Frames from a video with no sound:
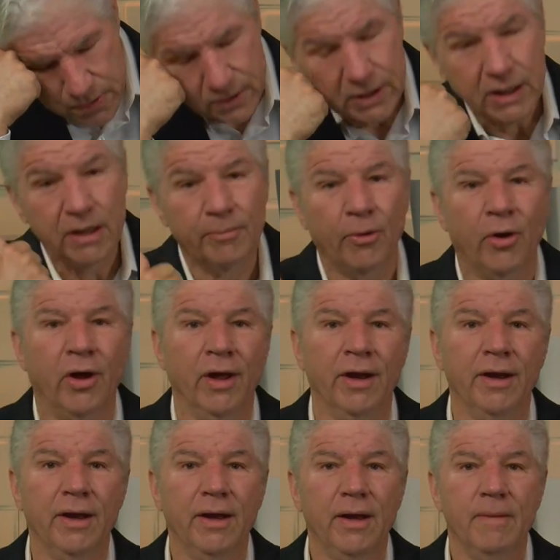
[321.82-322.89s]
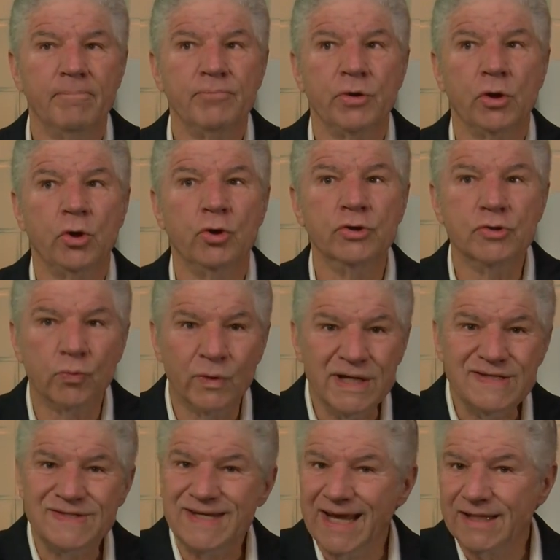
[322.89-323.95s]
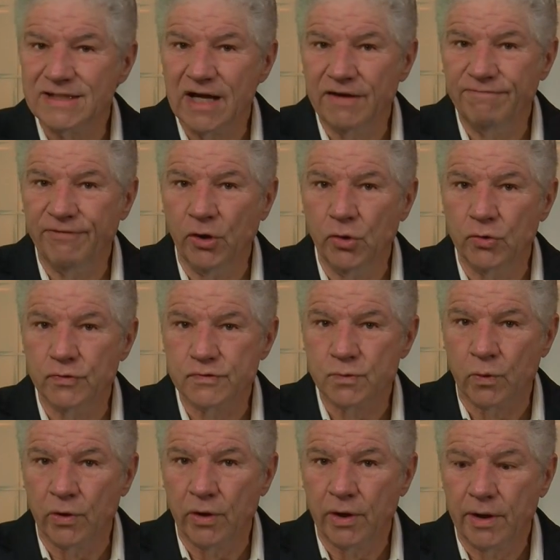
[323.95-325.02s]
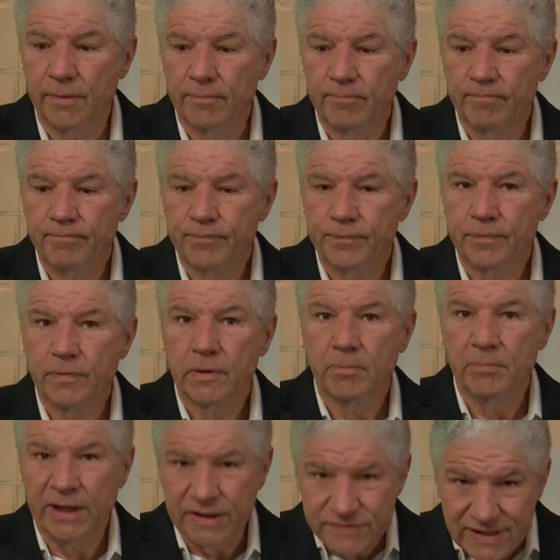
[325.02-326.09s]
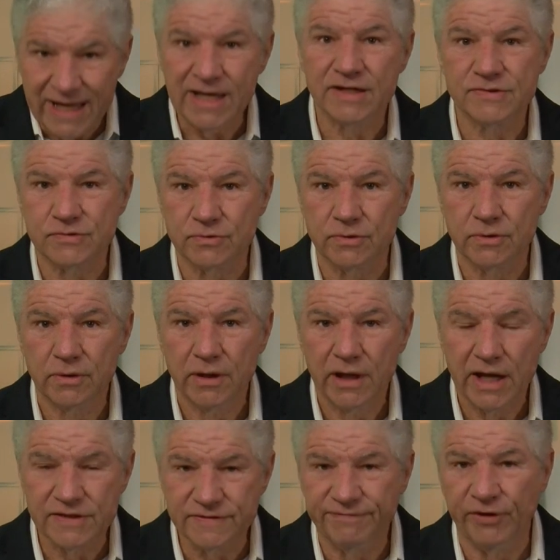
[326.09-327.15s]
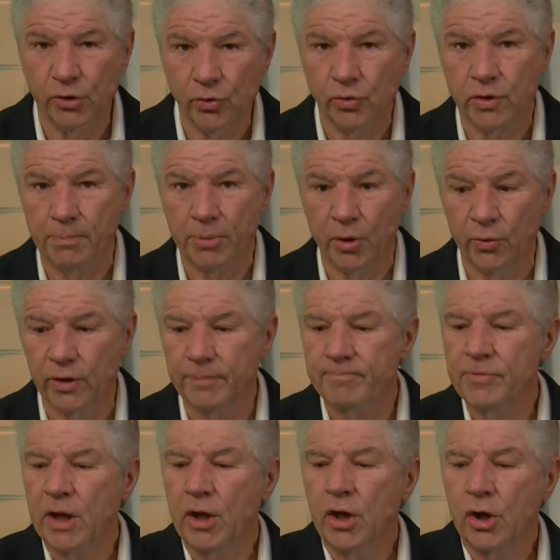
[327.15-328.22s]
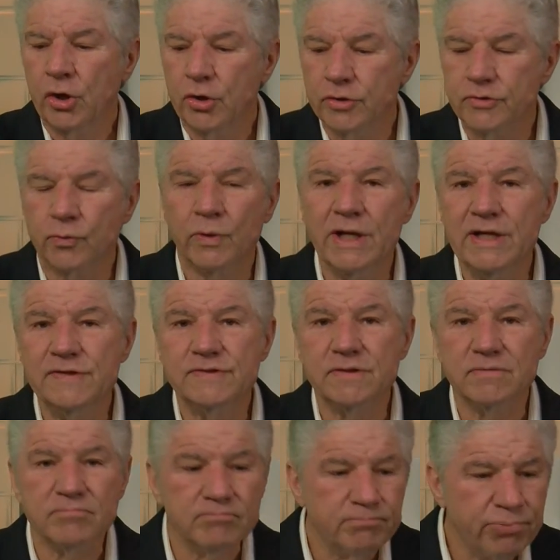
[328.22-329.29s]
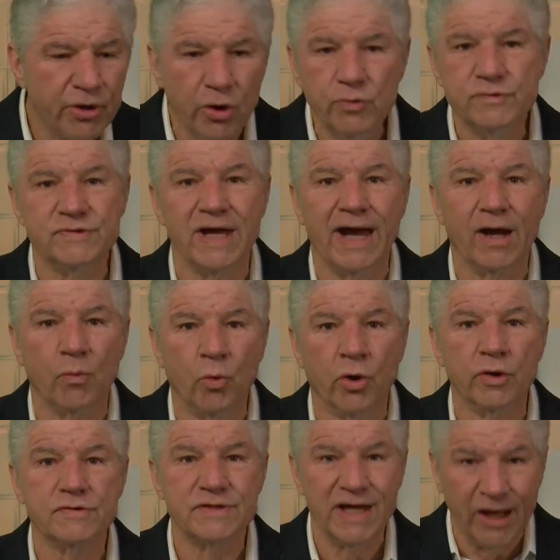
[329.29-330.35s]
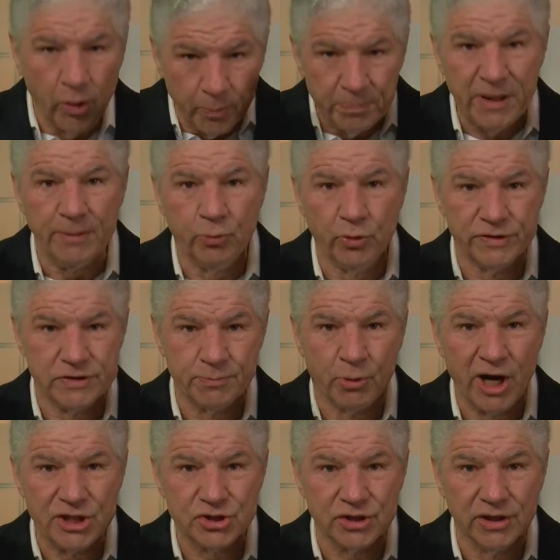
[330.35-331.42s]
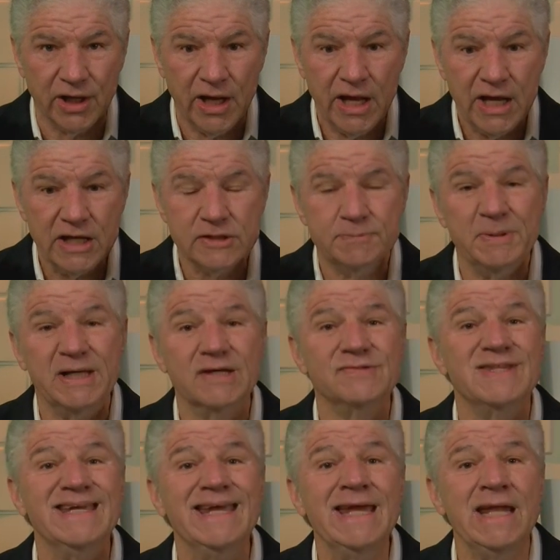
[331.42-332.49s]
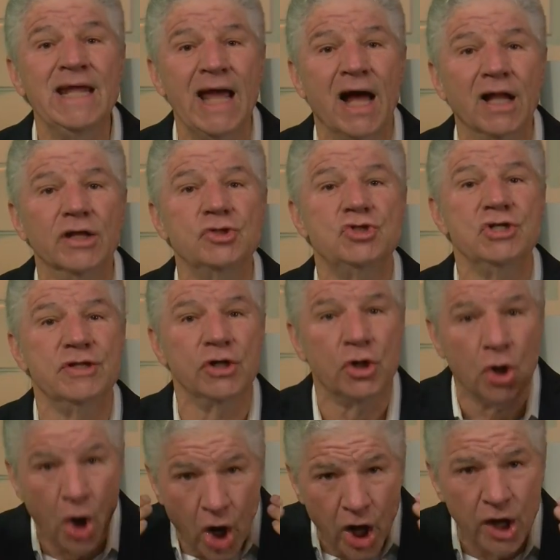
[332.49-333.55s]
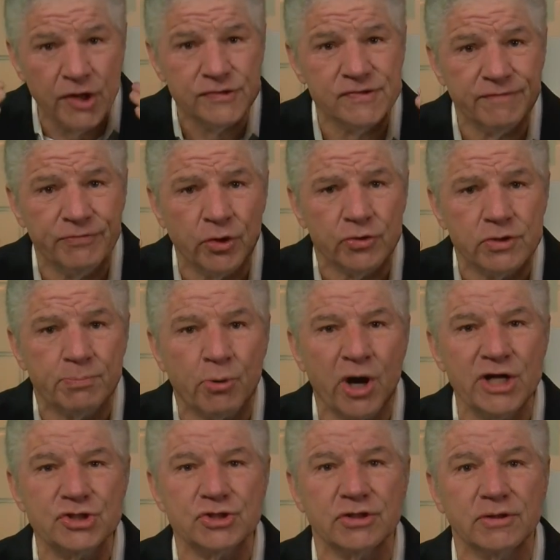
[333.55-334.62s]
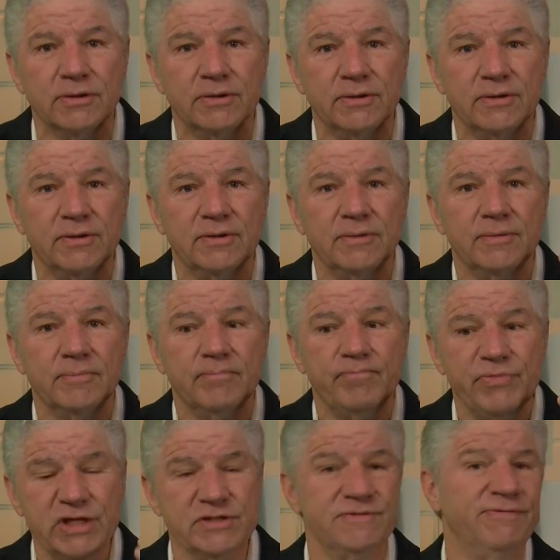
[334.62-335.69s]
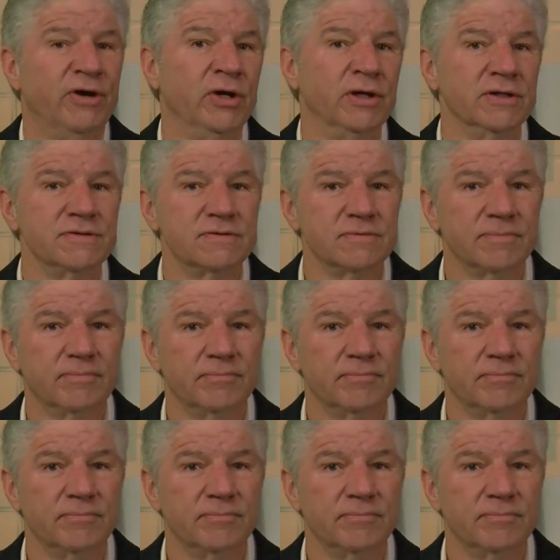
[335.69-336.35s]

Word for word: Come on. Could the reason antifungals work? Because cancer has a fungal component. Could the reason Prozac works to help people with depression is because the etiology, the cause of their depression, is fungus.